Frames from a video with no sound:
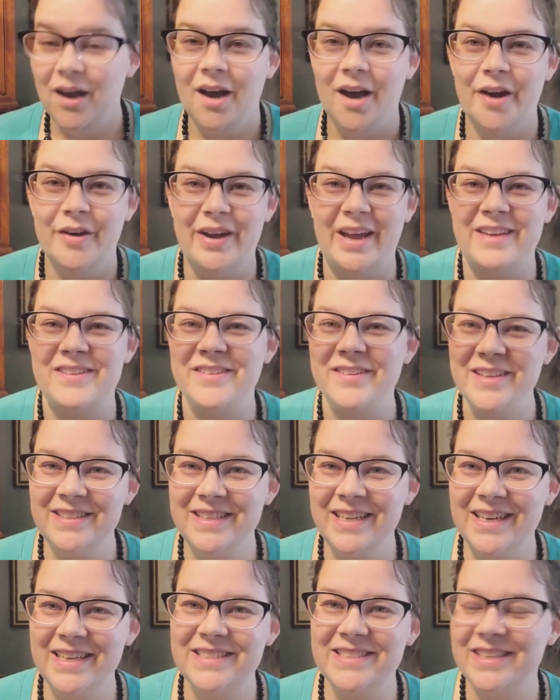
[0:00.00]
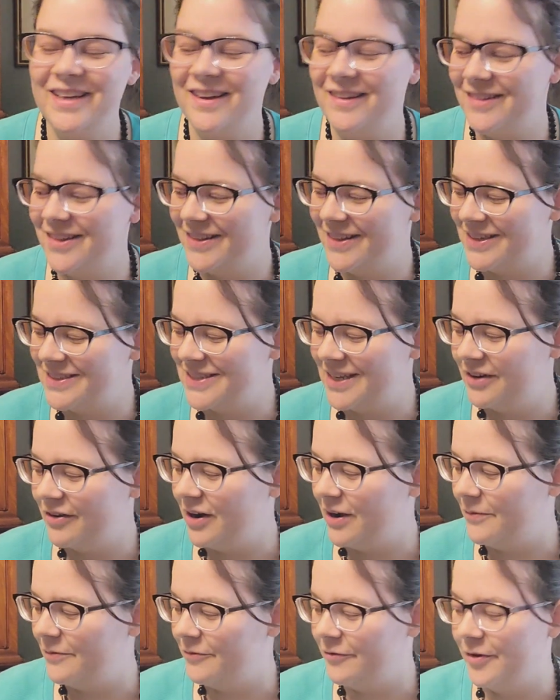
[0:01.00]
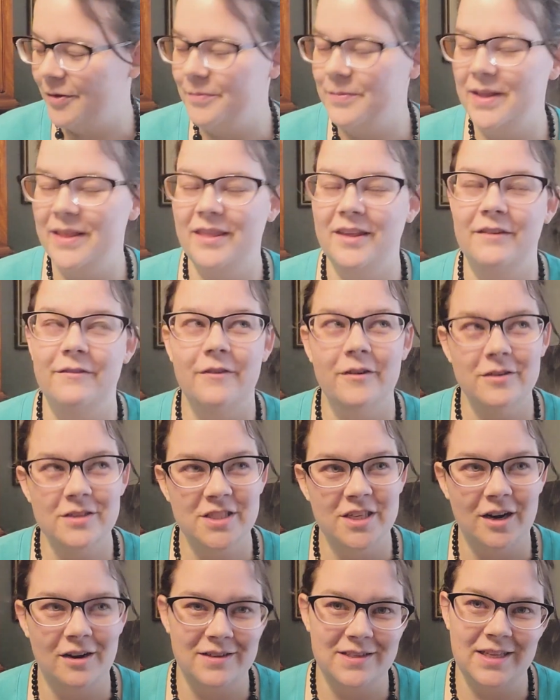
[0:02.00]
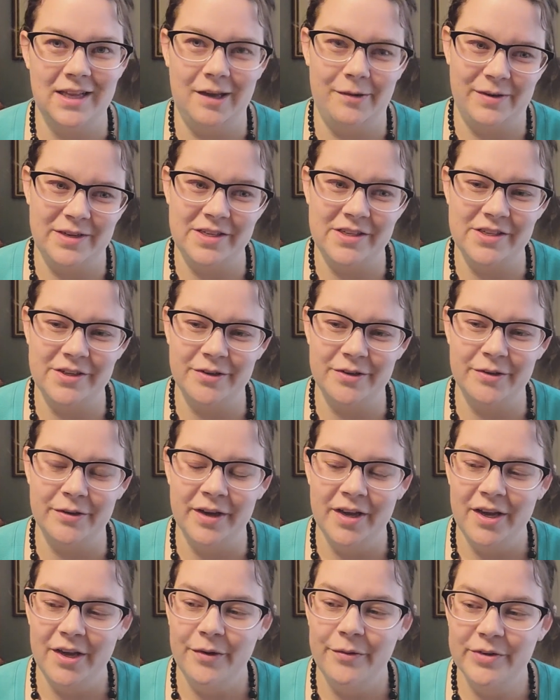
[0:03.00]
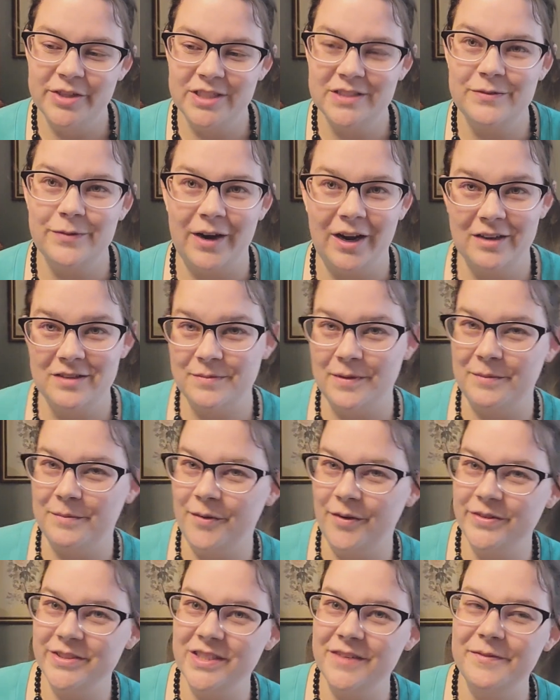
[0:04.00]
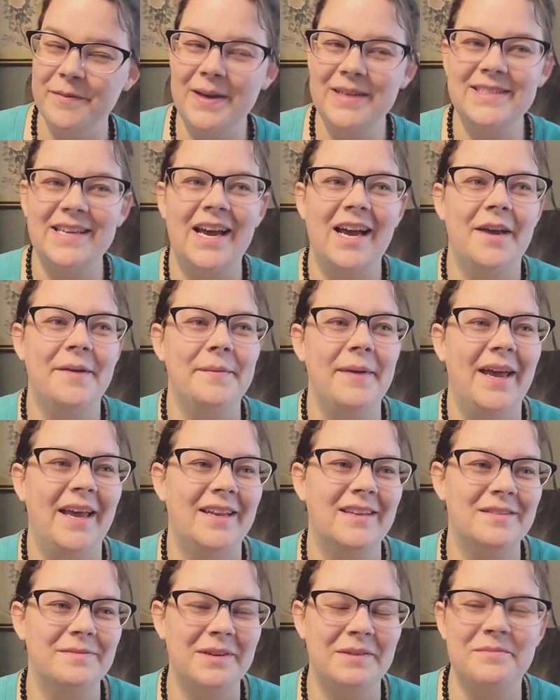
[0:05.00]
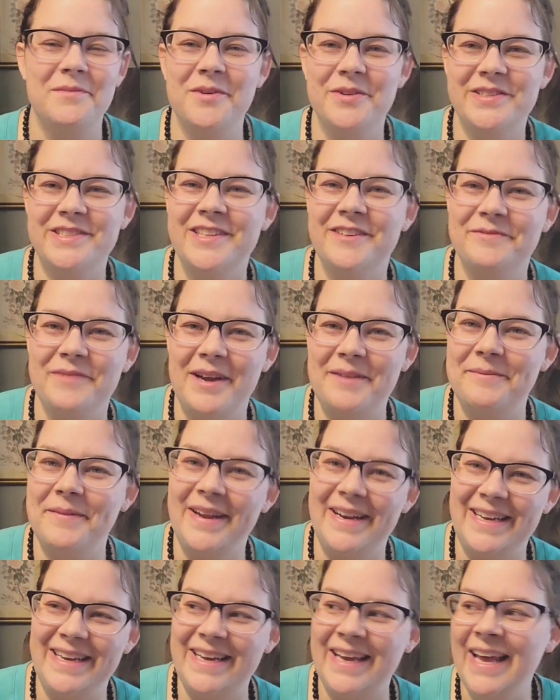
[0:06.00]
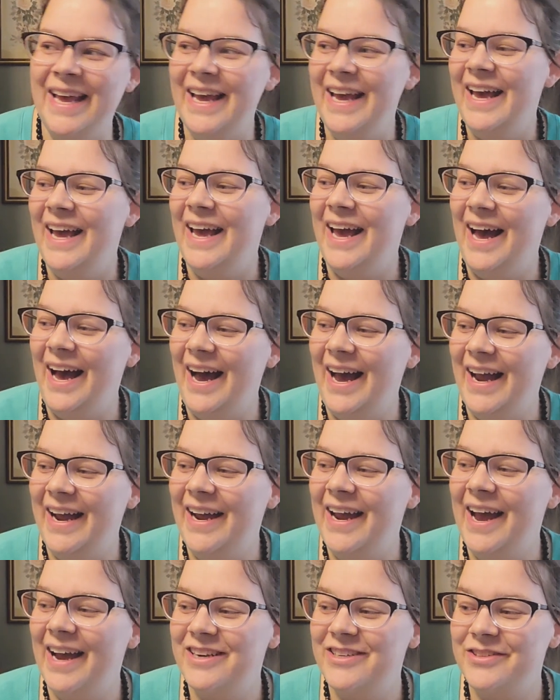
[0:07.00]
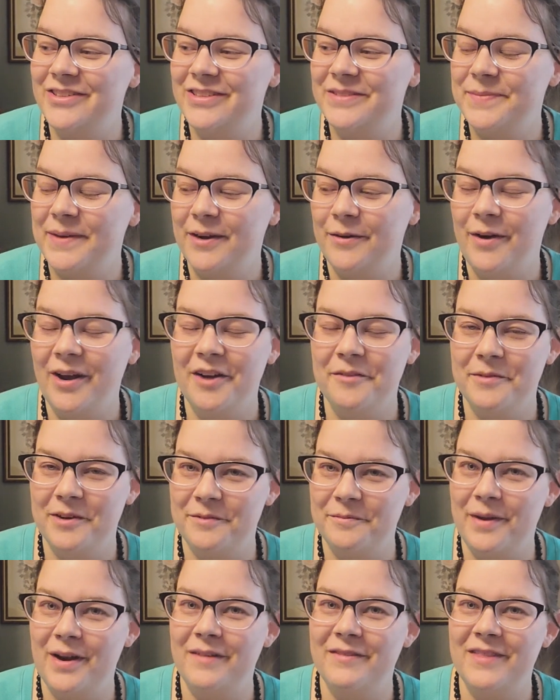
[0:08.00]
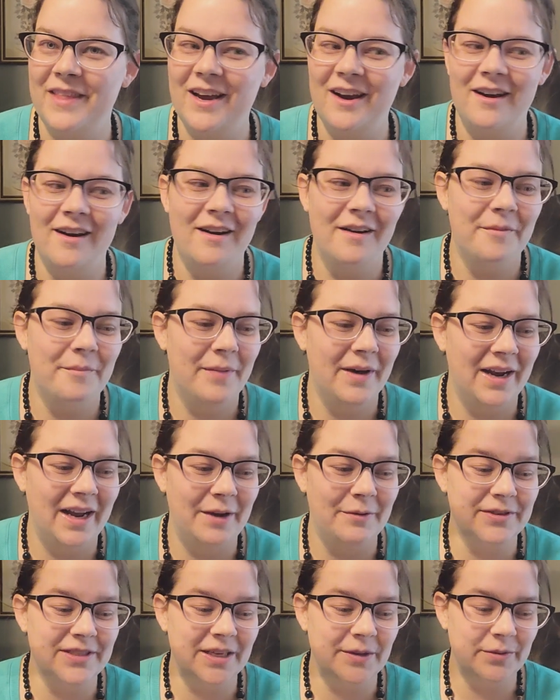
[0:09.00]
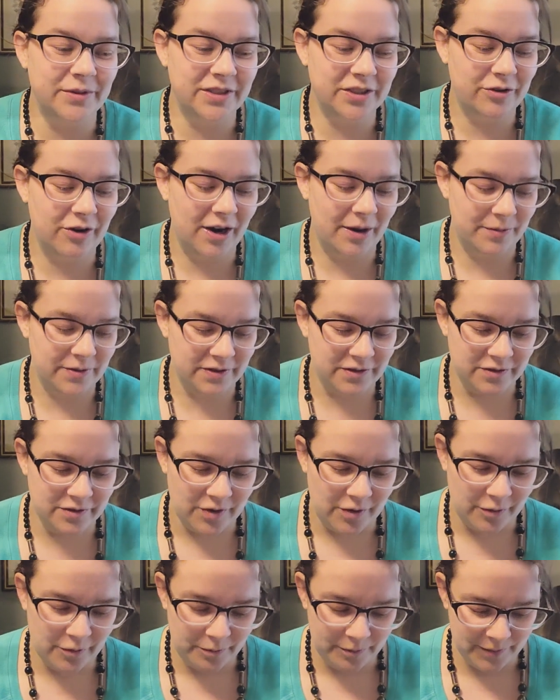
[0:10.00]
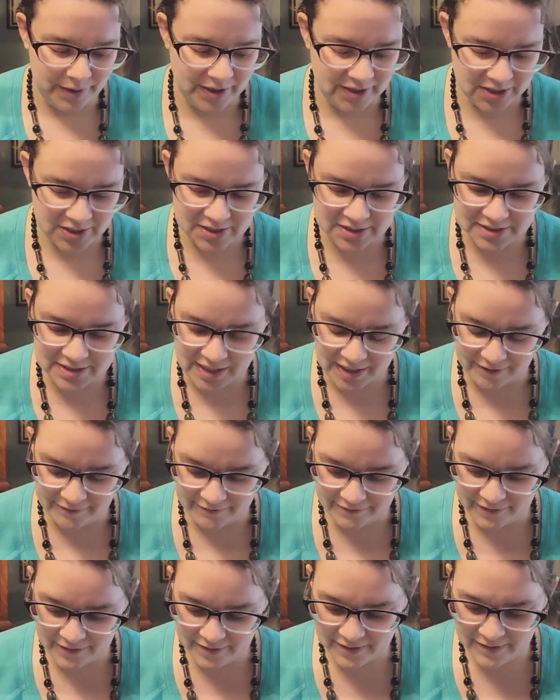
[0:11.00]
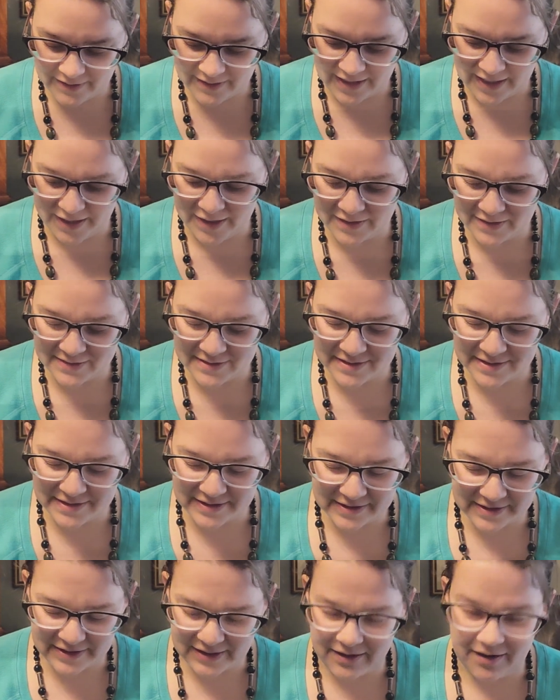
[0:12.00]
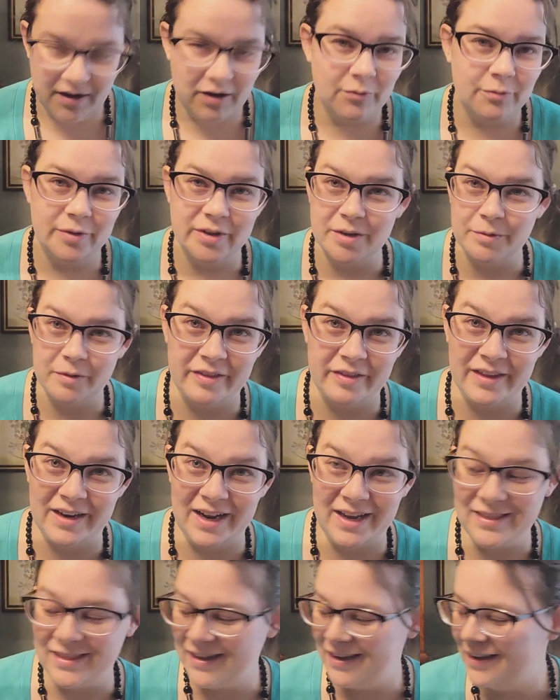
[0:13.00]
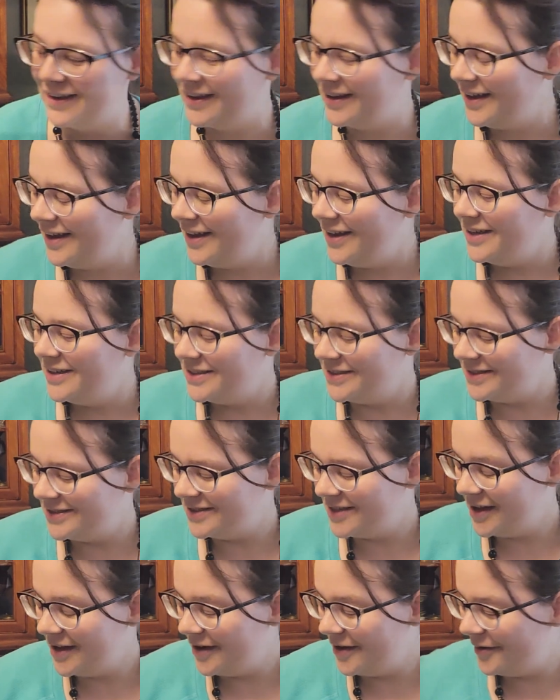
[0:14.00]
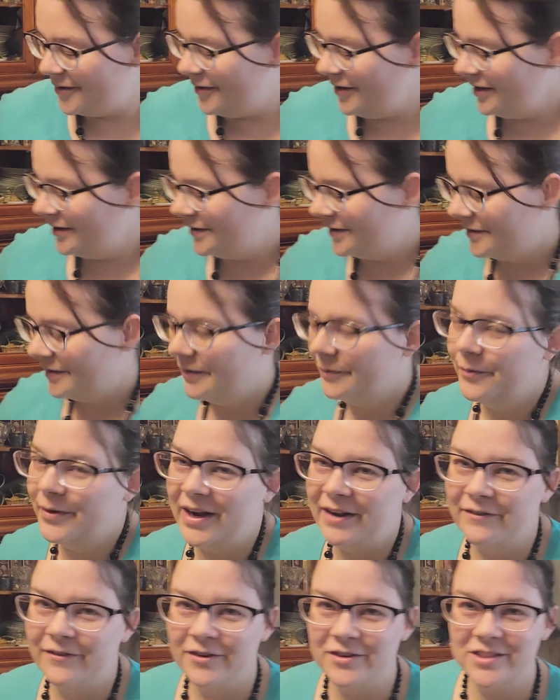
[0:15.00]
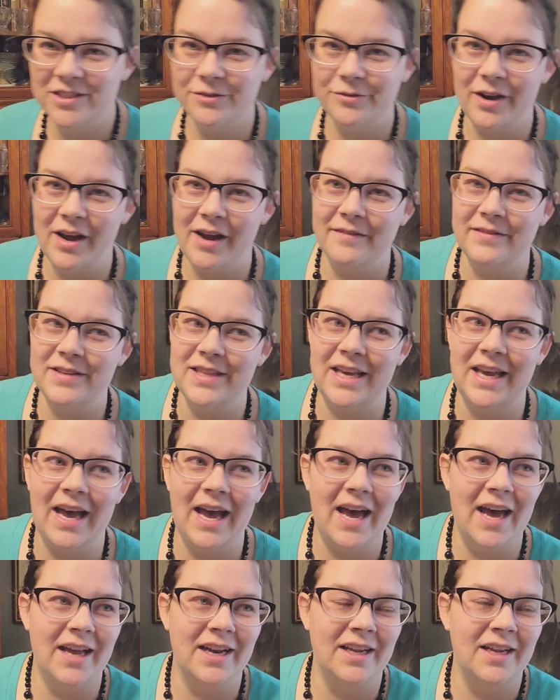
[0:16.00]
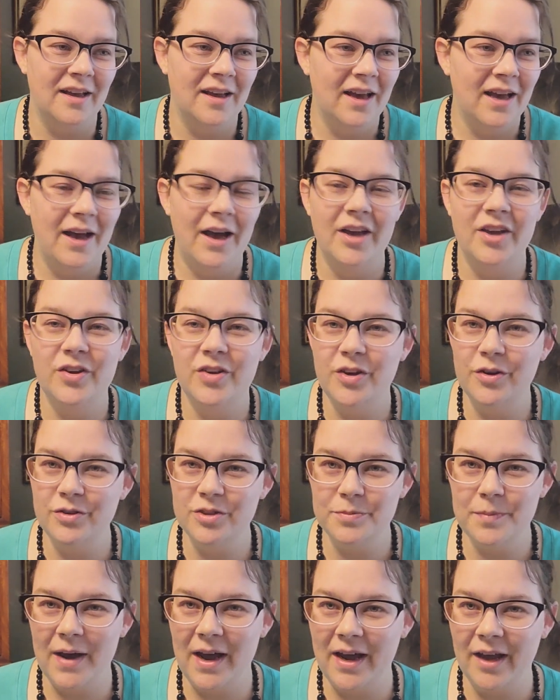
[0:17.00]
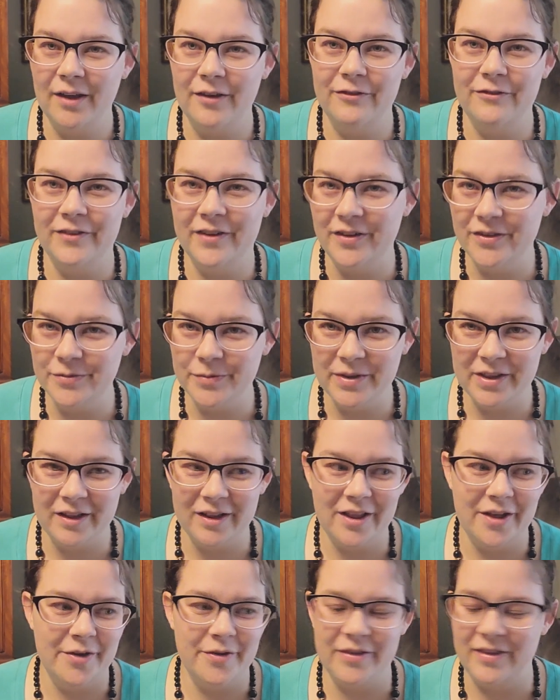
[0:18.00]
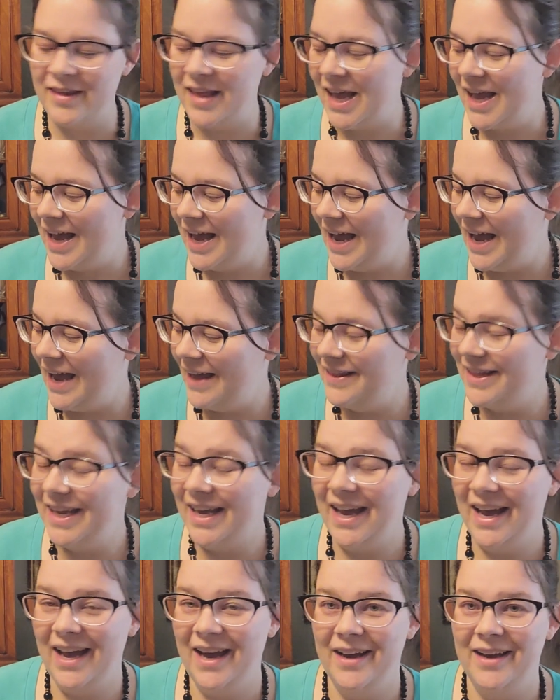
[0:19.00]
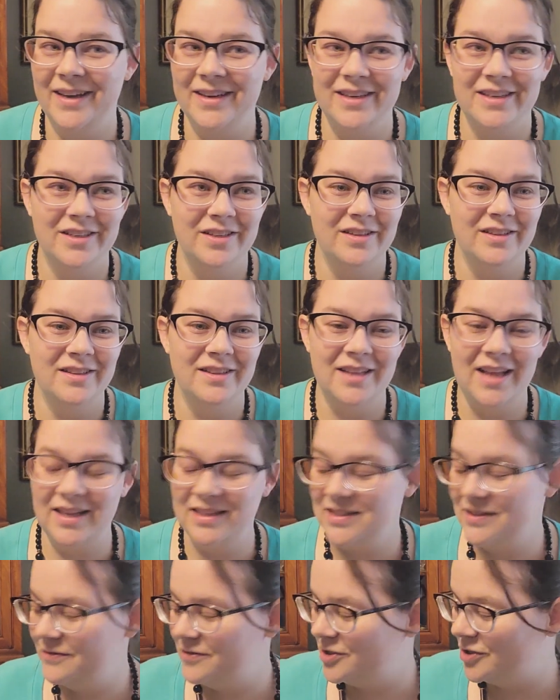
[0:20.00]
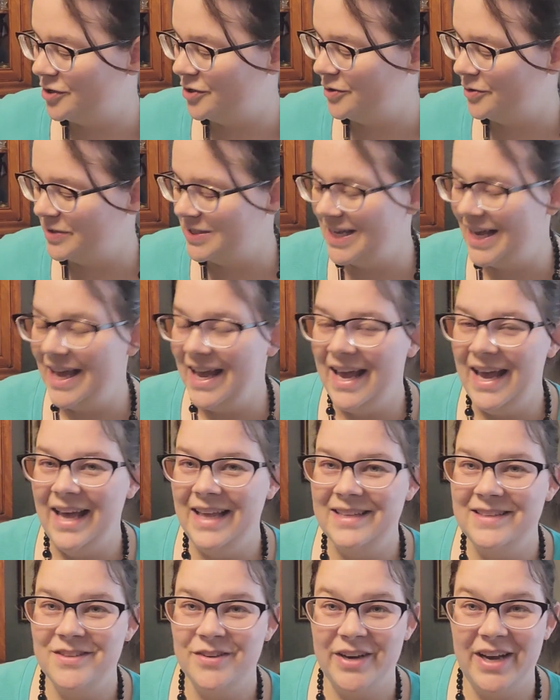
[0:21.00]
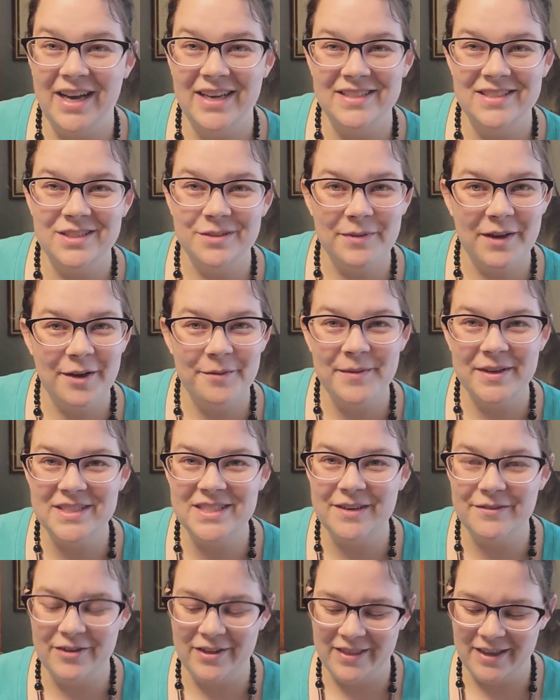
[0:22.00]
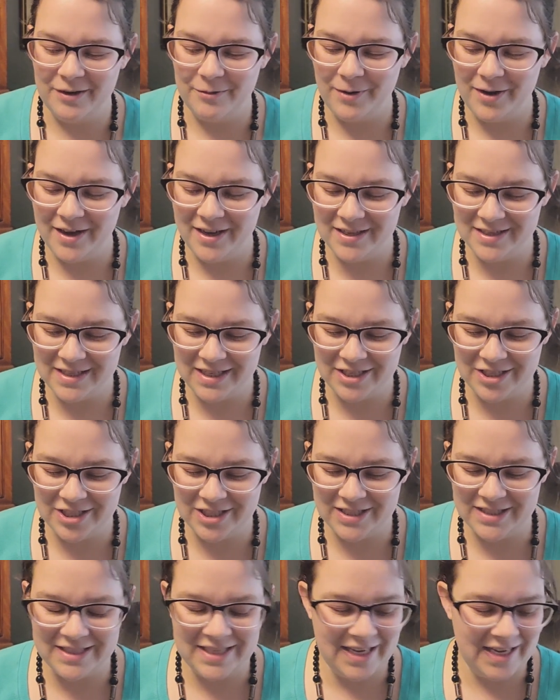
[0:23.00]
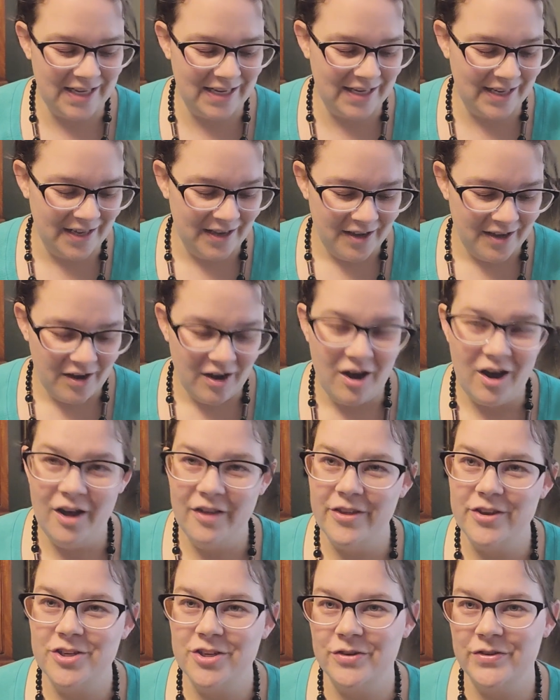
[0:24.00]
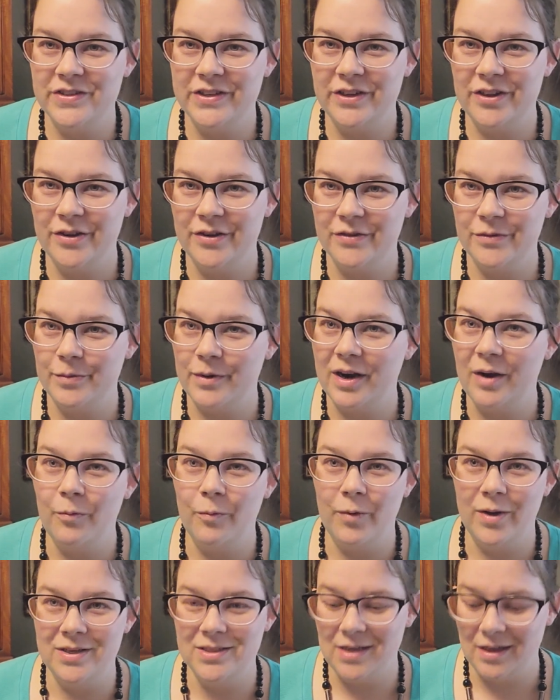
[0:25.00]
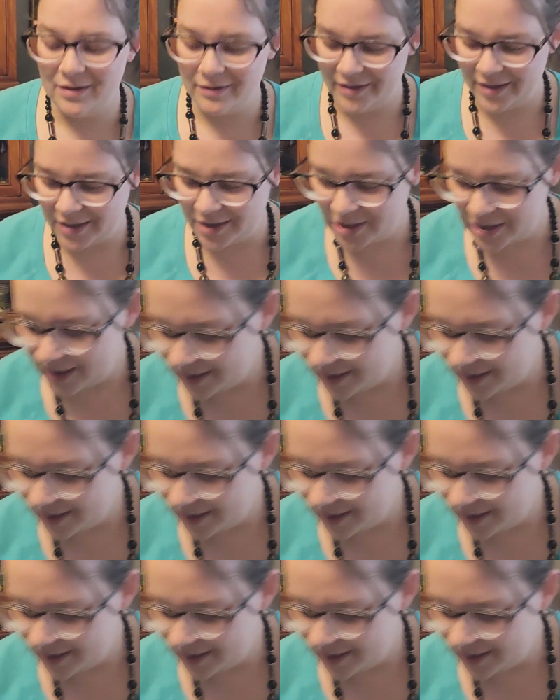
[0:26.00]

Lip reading: Okay, so let's get into all the things I grabbed from the first yard sale I went to, which is where I spent most of my time and spent most of my money. I actually spent quite a bit of money there, but I was able to grab so much stuff that it's all really it, I think. So when I first arrived, they had a huge pile filled with clothes, and they had lots of shoes. And so I asked them how much everything was, and she said all the shoes and clothes were $1 each.